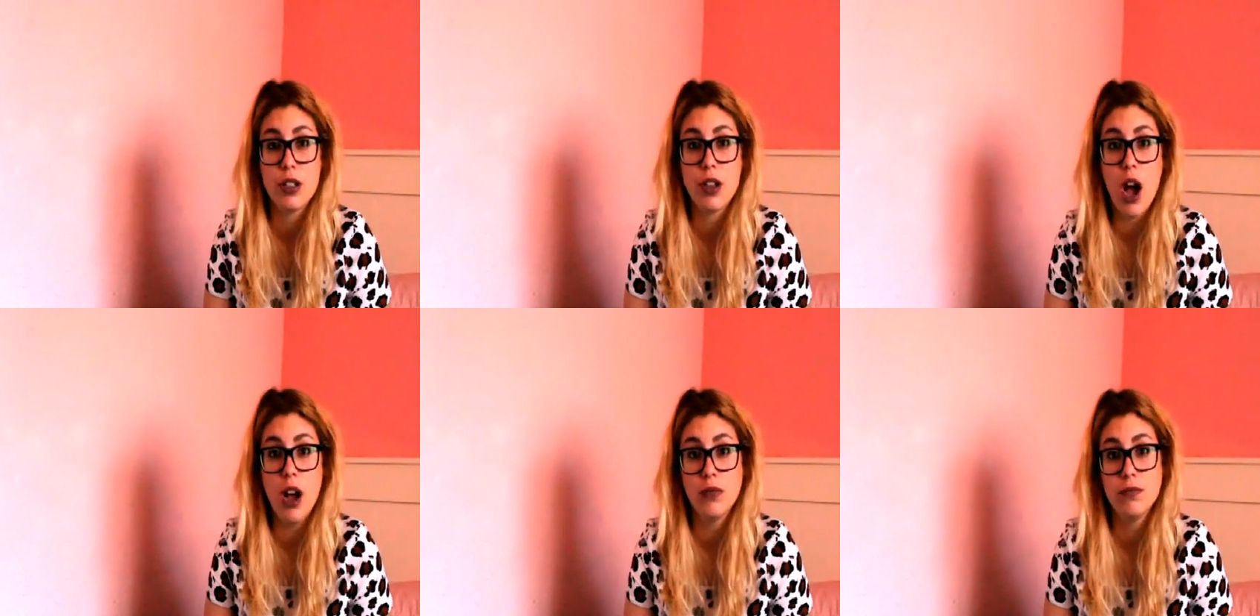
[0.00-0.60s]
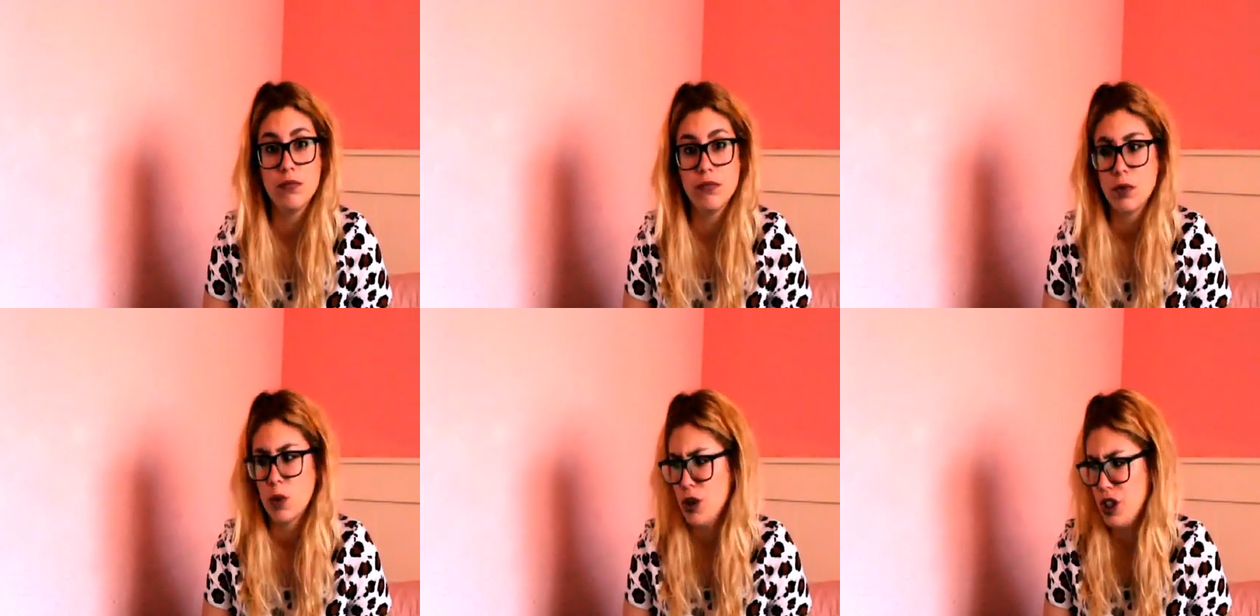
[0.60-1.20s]
So,
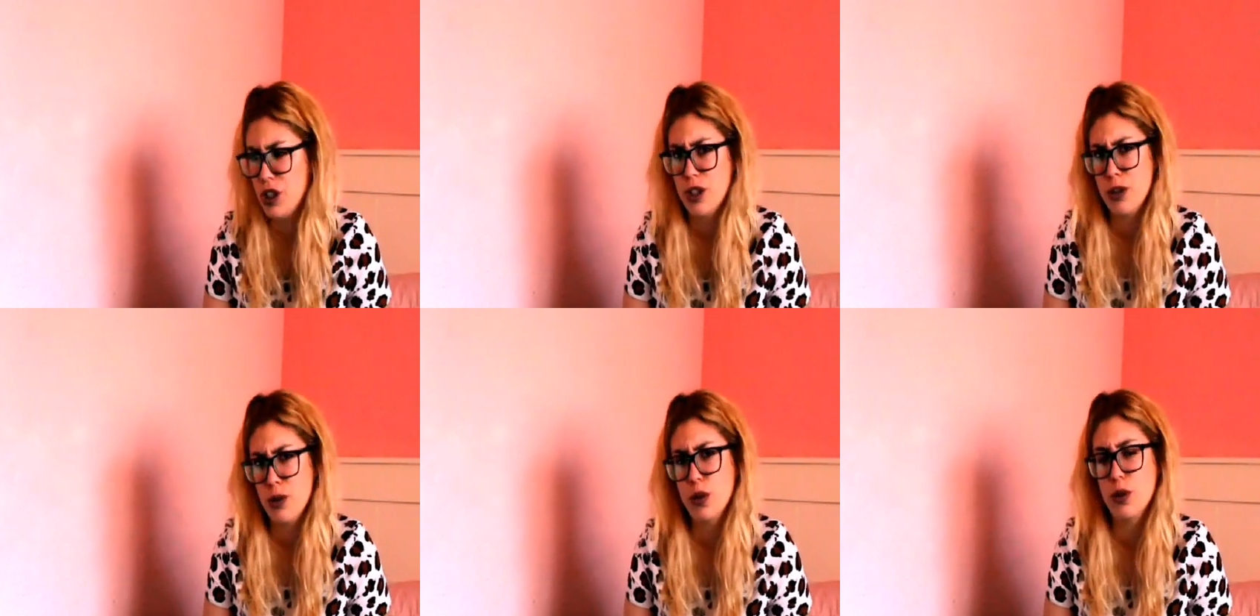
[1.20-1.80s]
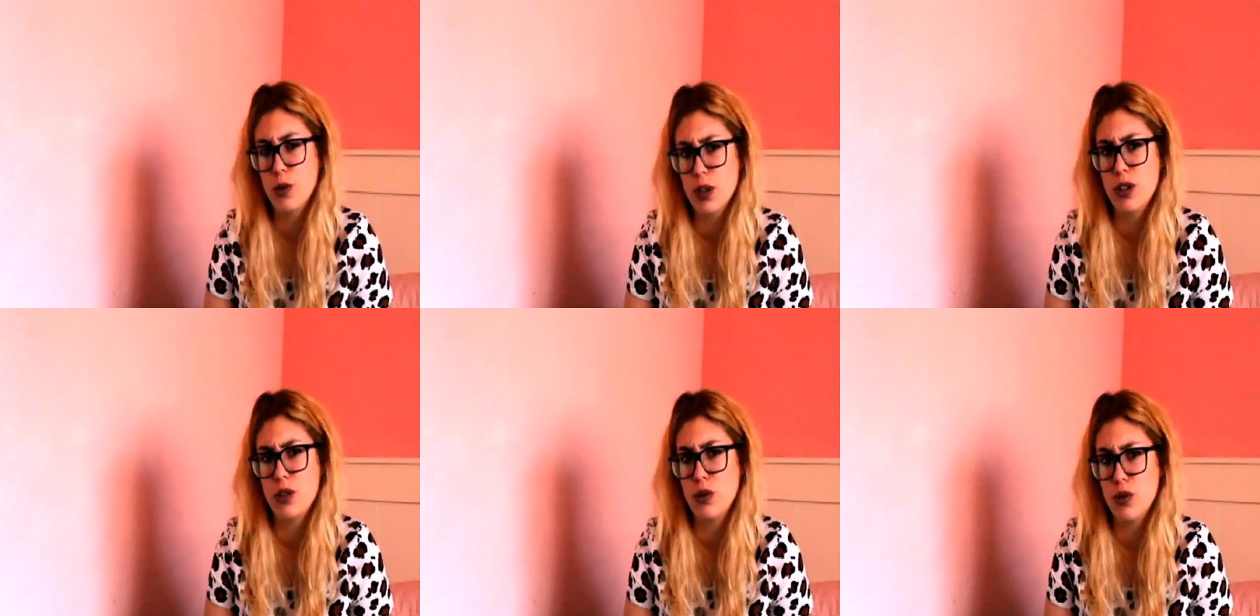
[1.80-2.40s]

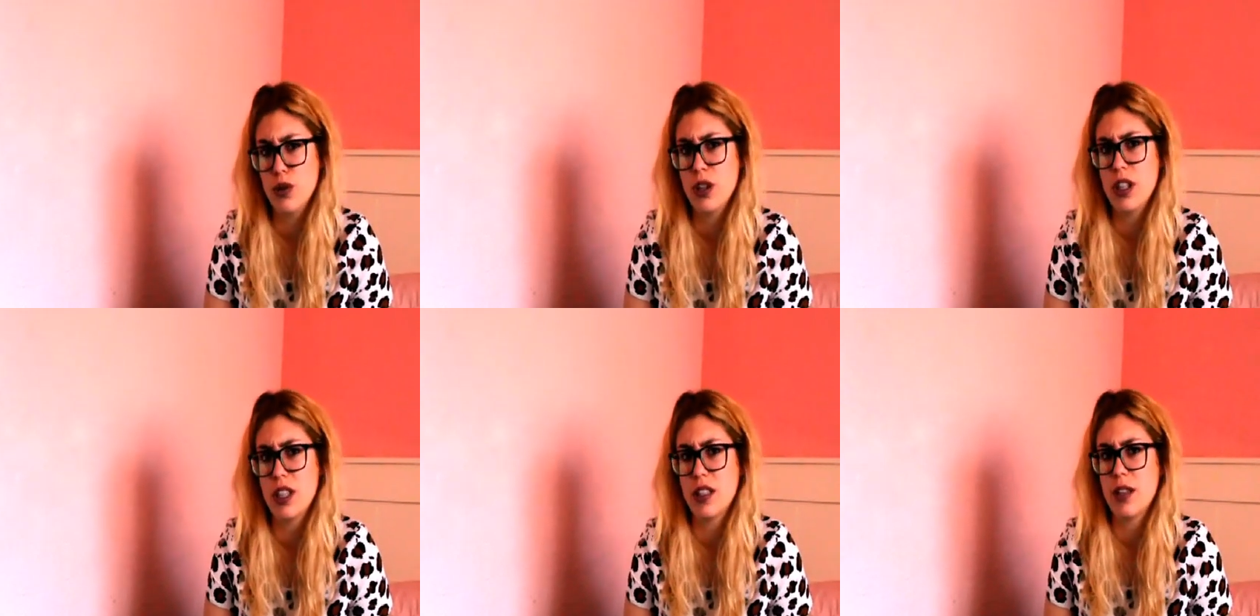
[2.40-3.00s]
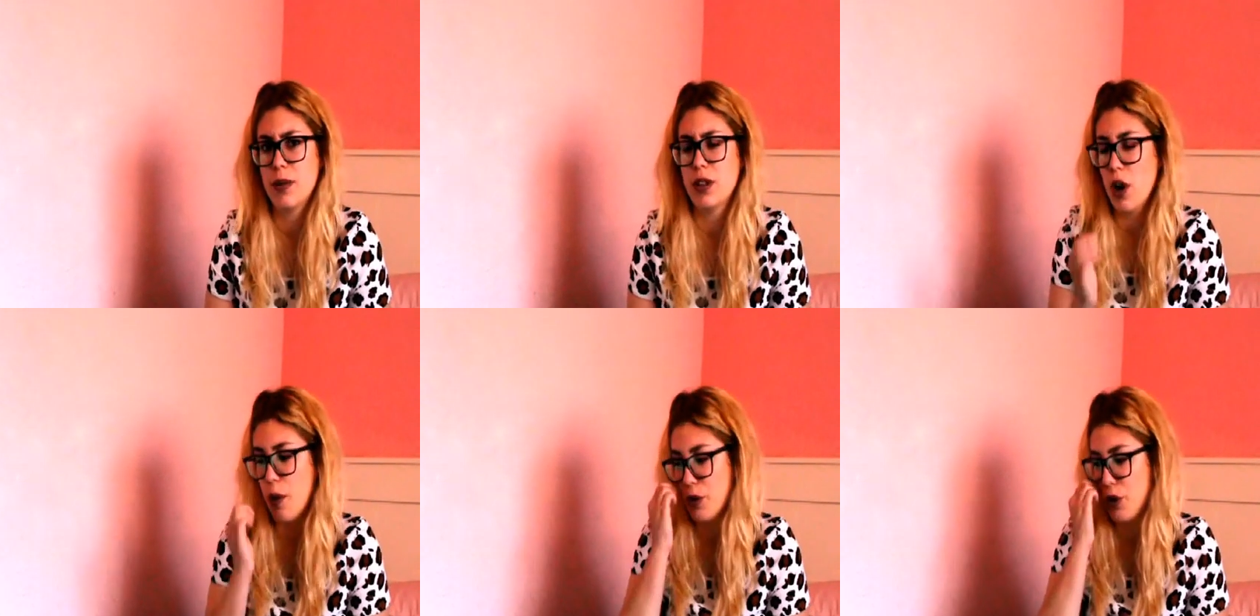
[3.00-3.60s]
which do you think is the
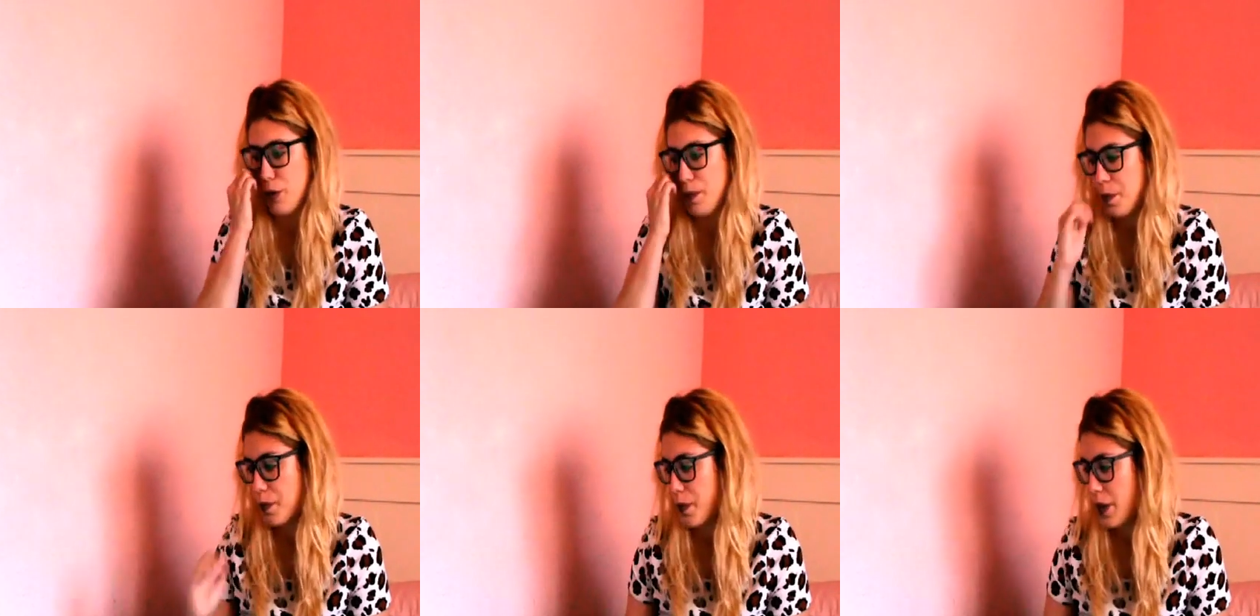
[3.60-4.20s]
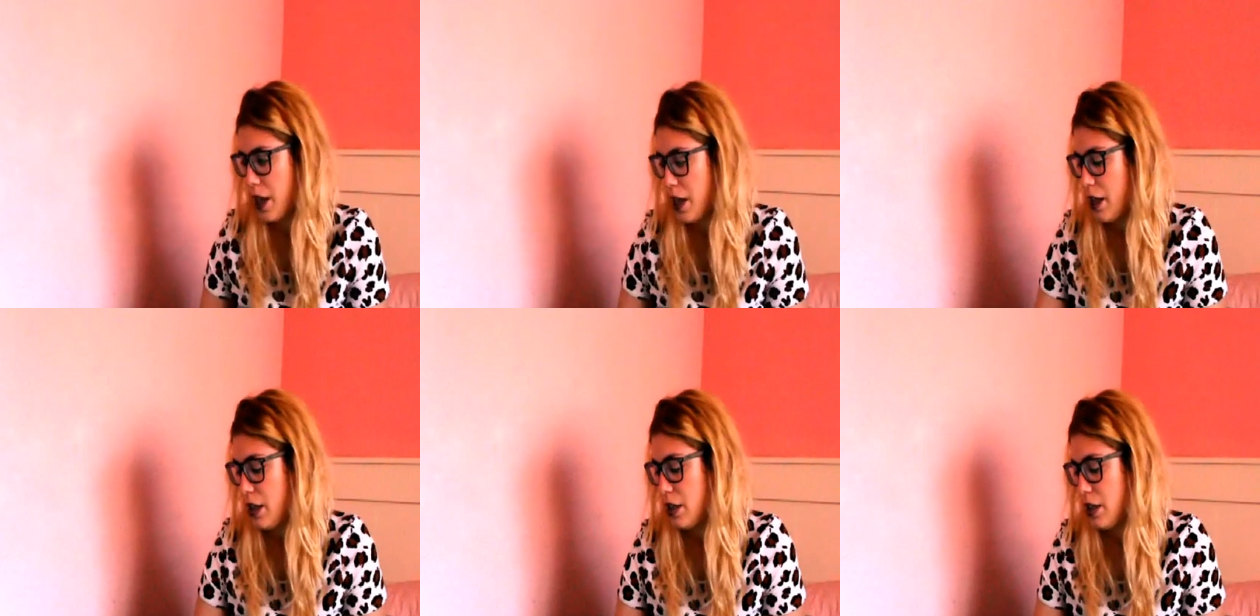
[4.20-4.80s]
best option?
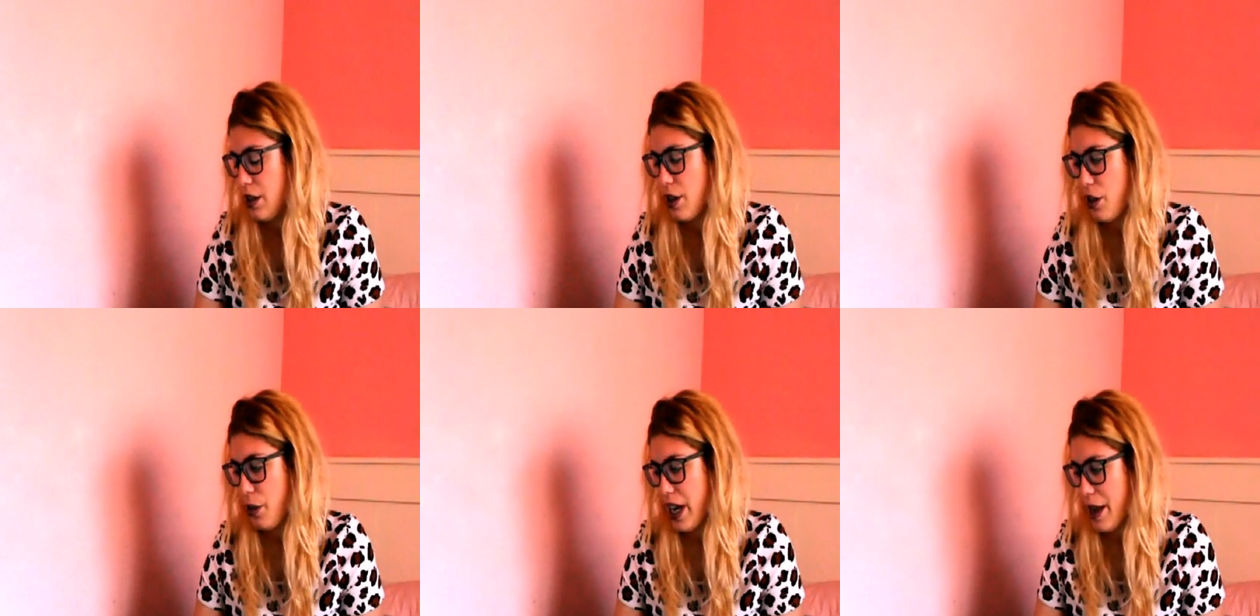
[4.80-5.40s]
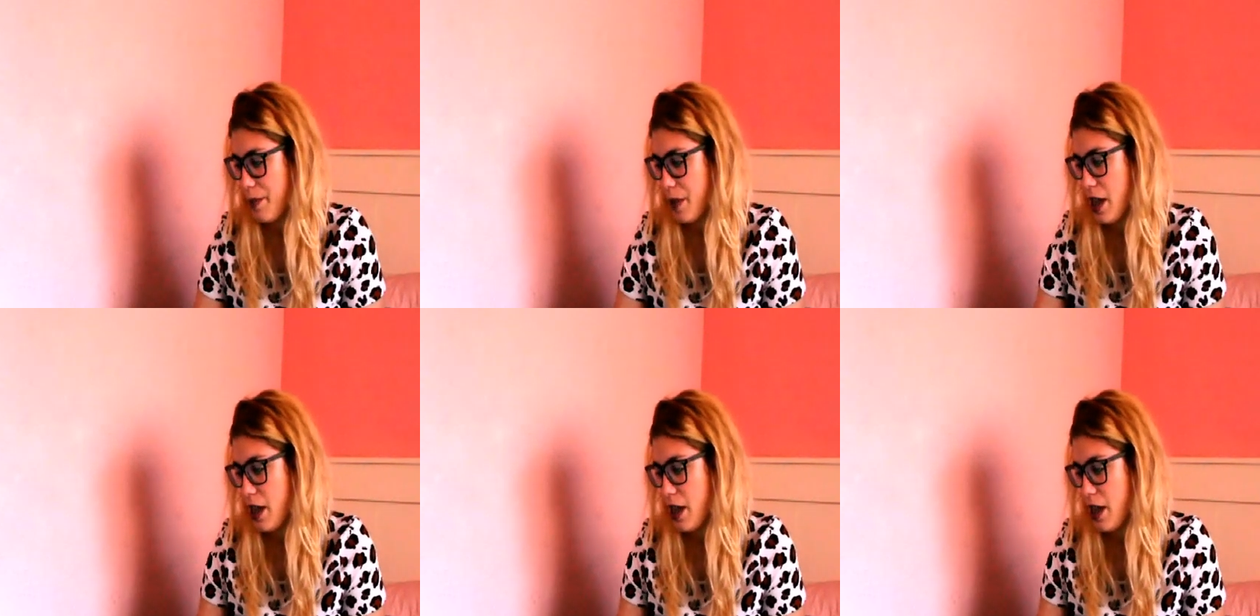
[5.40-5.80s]
3.